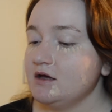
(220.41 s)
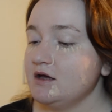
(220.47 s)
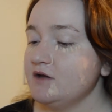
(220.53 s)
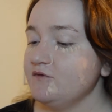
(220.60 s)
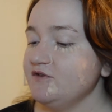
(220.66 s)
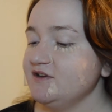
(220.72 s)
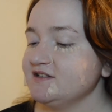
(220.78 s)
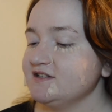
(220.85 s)

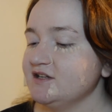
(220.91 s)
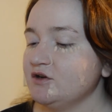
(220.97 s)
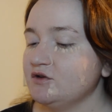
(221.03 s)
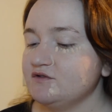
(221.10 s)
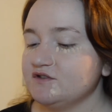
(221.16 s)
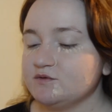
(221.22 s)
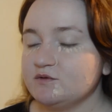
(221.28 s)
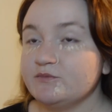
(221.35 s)
I've recently
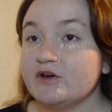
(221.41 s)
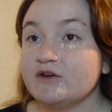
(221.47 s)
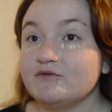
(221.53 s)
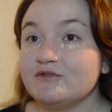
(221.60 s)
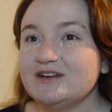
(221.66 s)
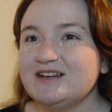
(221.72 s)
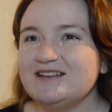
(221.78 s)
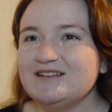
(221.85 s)
got this one, but
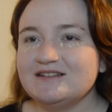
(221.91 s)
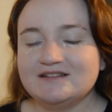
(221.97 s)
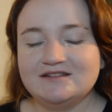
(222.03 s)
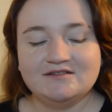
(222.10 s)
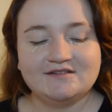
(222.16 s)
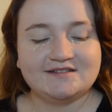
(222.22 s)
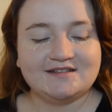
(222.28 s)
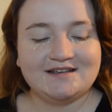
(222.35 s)
I'm
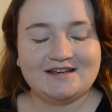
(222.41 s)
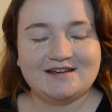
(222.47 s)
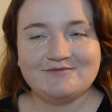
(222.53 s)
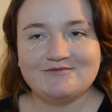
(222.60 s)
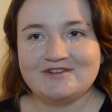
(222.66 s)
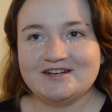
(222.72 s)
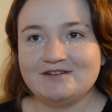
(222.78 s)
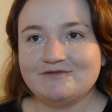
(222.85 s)

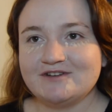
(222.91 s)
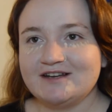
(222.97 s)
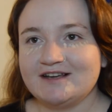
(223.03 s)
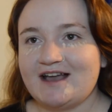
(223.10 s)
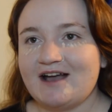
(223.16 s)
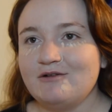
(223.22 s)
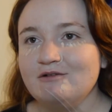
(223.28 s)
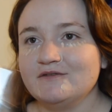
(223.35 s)
really
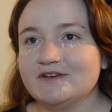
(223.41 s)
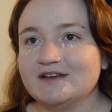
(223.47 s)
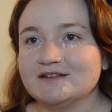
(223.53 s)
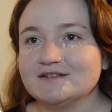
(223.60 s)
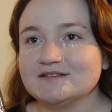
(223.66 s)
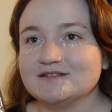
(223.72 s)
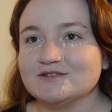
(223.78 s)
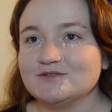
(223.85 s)
running out of it,